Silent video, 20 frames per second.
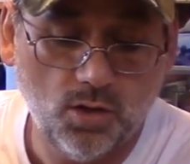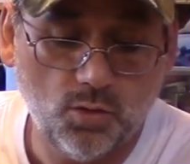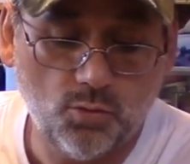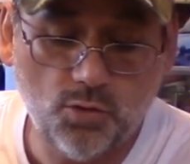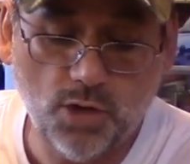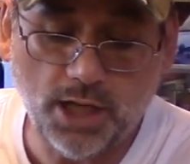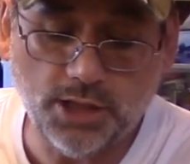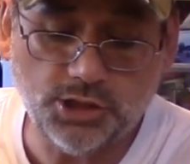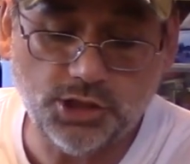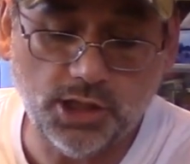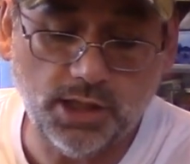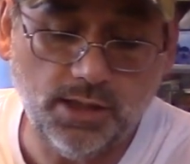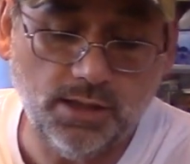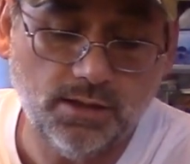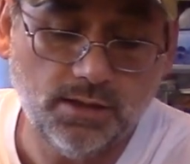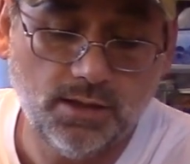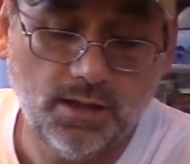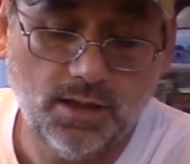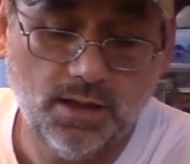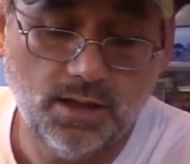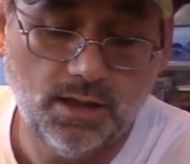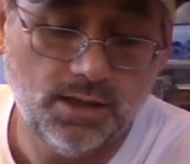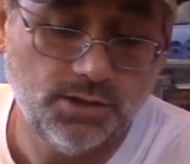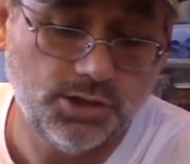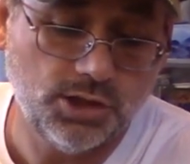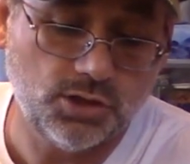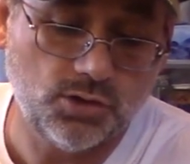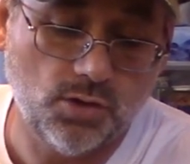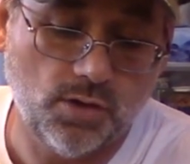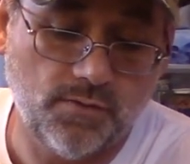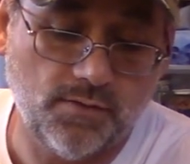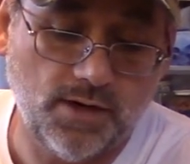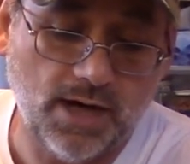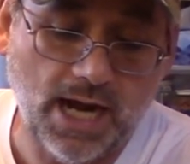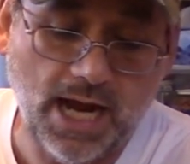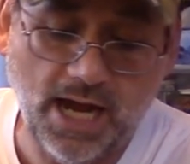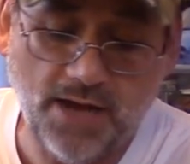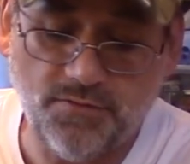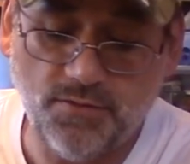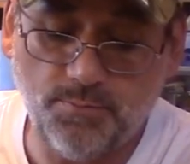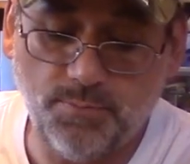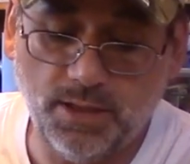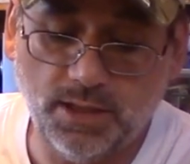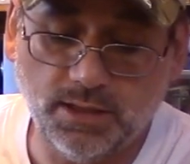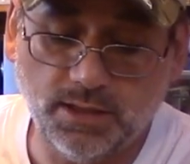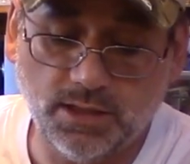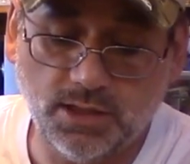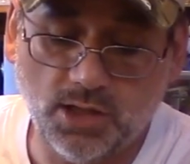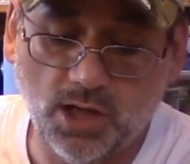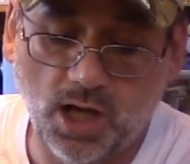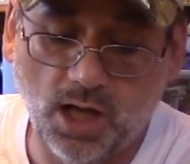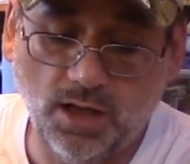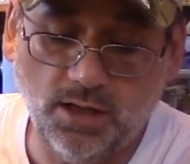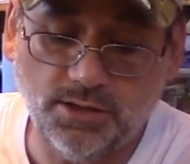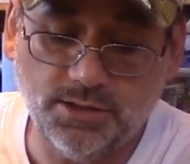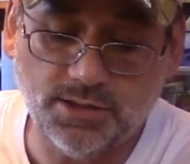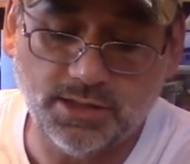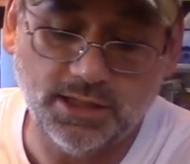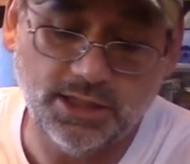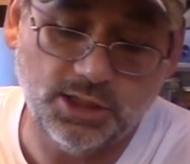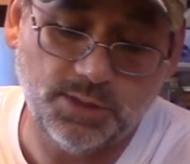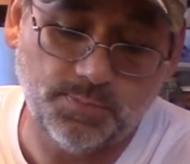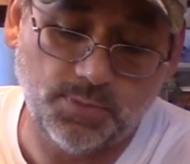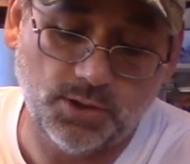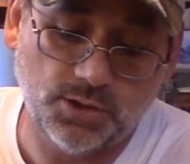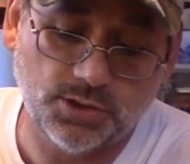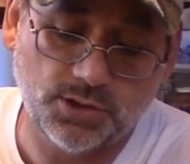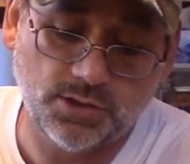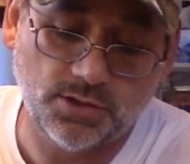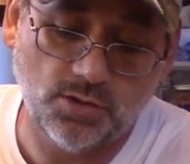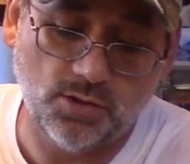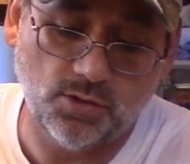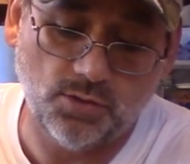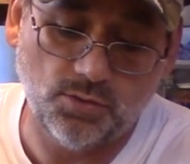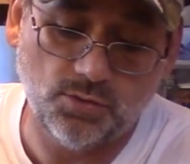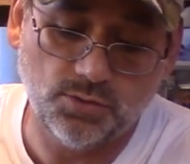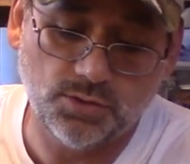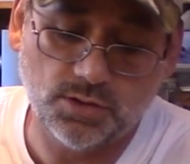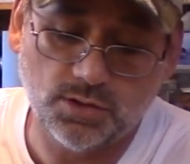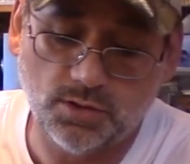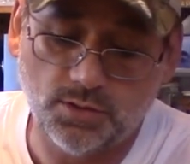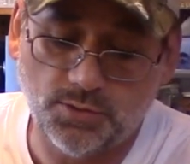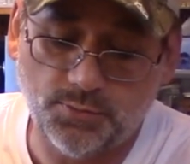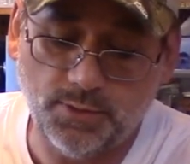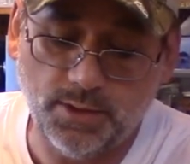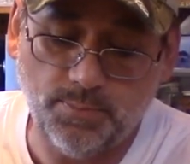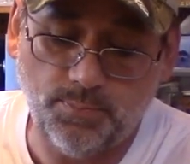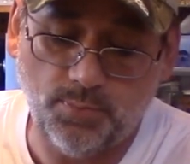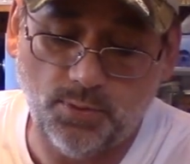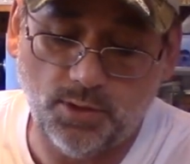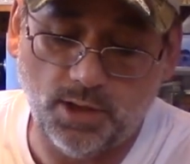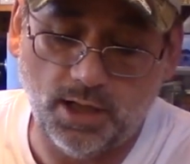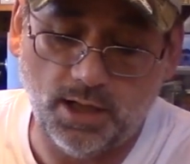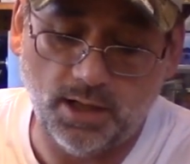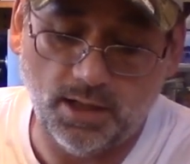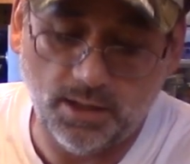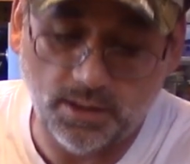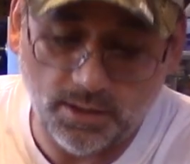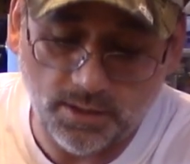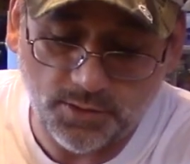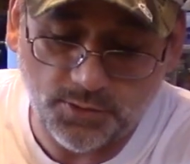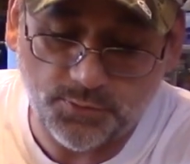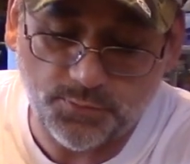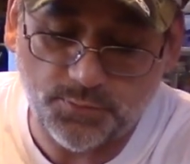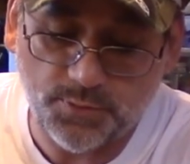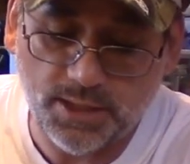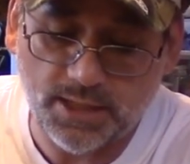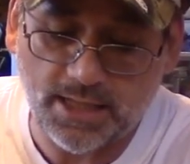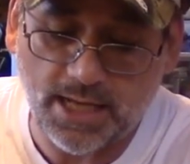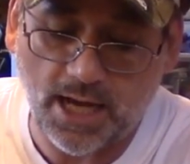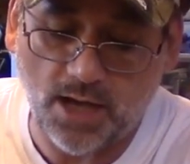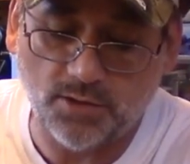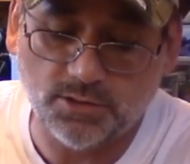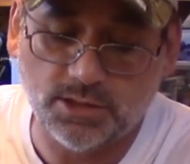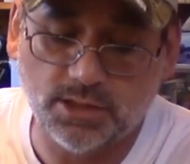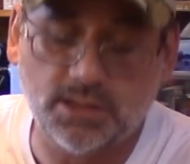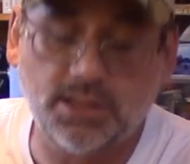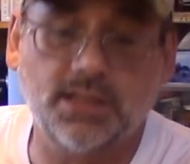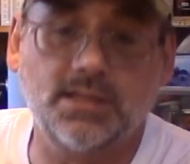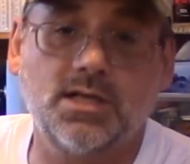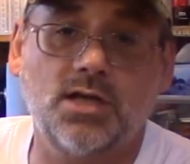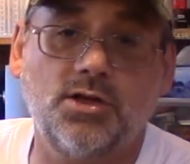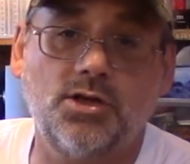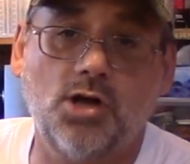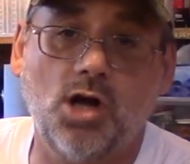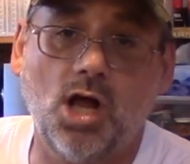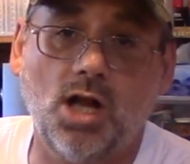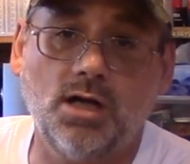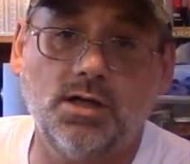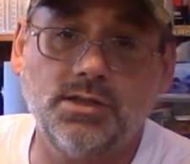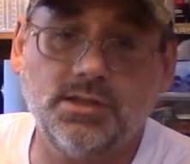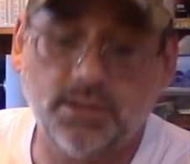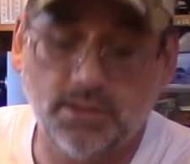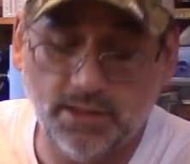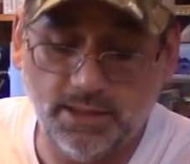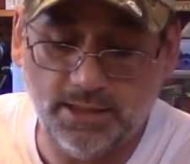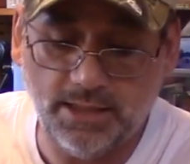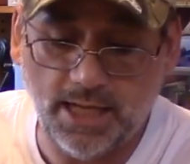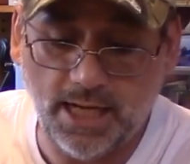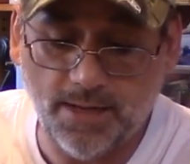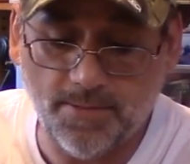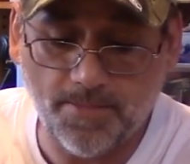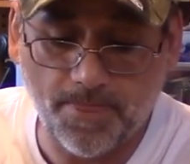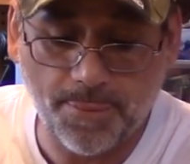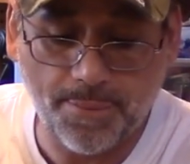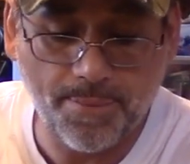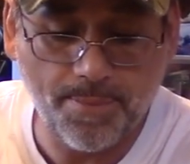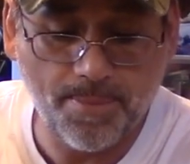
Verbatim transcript: Russia, just over a half a billion dollars. Each person owes $3,600 uh, in debt.